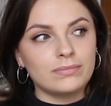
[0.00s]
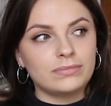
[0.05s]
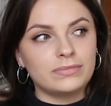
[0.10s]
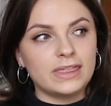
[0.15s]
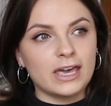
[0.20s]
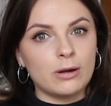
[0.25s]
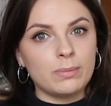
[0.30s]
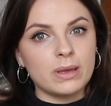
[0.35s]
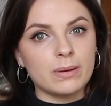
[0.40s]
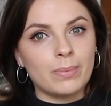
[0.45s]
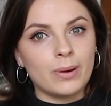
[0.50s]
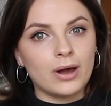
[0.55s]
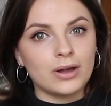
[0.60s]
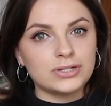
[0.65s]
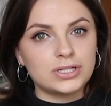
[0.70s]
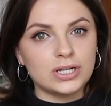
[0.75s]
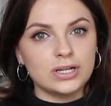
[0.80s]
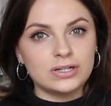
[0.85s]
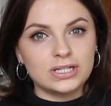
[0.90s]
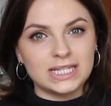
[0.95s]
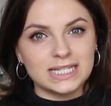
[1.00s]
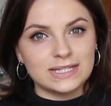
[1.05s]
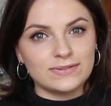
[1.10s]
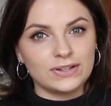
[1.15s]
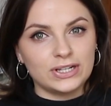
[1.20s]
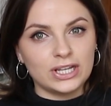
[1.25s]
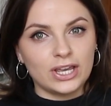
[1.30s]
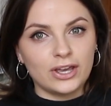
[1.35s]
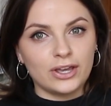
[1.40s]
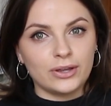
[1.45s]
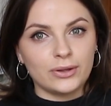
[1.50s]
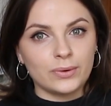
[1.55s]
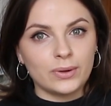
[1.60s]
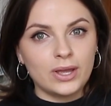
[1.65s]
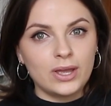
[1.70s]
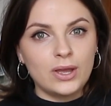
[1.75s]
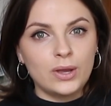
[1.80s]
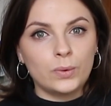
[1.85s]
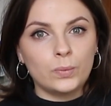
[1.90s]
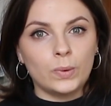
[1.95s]
there'll be a part 2 to this video
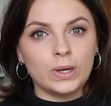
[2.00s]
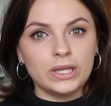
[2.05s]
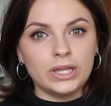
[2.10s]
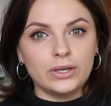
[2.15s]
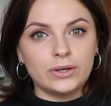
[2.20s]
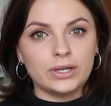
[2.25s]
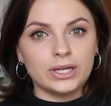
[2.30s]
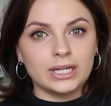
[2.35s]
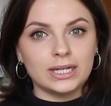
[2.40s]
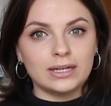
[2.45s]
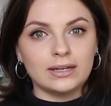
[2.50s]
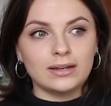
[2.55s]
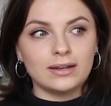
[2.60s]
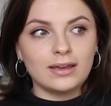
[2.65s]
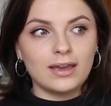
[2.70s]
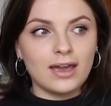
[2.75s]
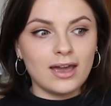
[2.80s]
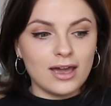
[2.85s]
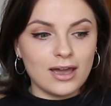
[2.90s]
where you can,